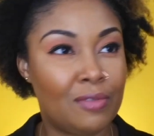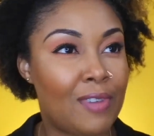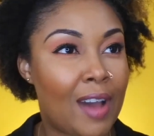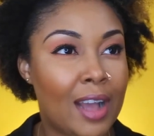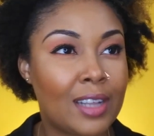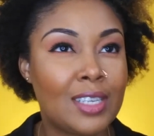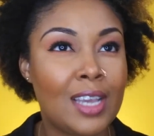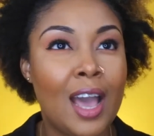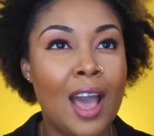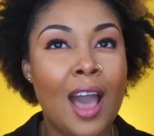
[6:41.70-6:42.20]

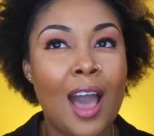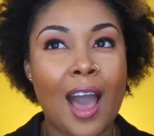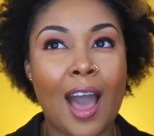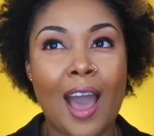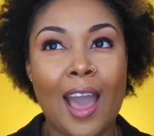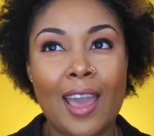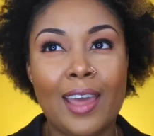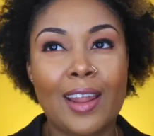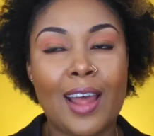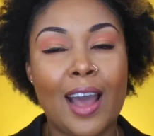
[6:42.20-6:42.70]
fact,
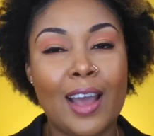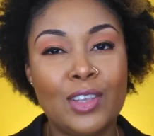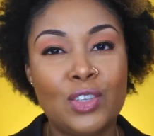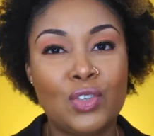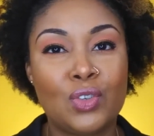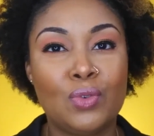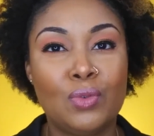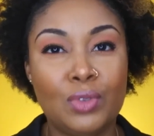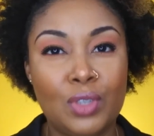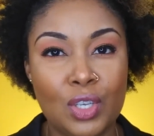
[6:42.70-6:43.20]
I had a high
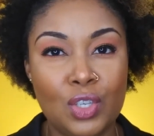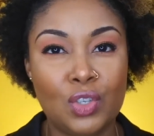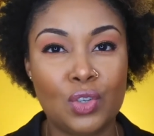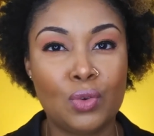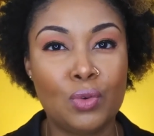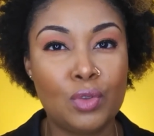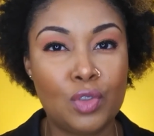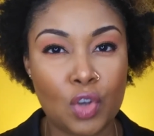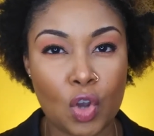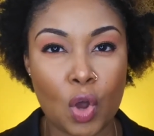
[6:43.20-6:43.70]
school teacher
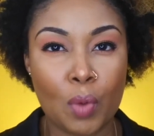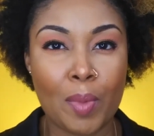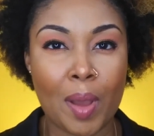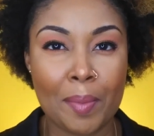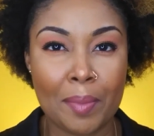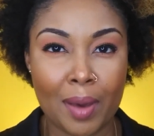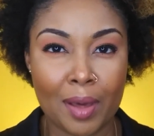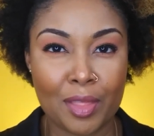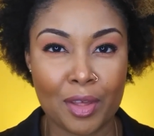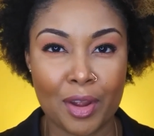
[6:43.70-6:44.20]
who told my
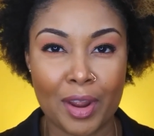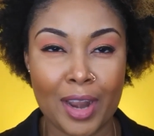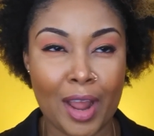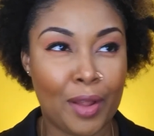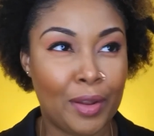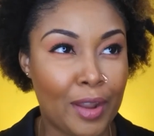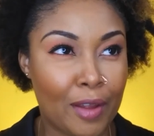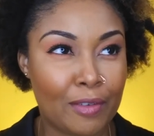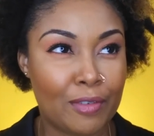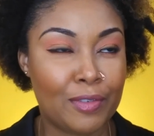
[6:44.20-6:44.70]
mother, and
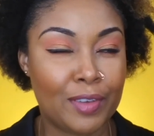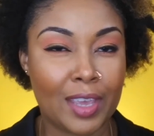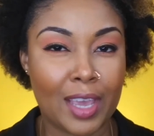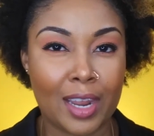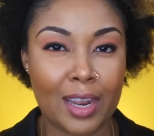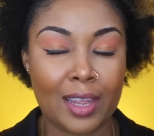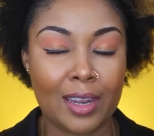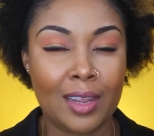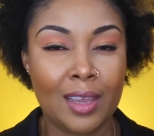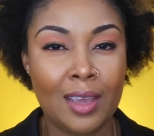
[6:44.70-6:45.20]
I'll never
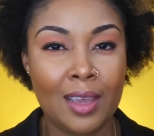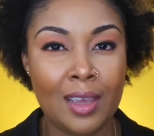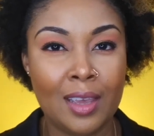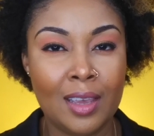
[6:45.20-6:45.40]
forget it,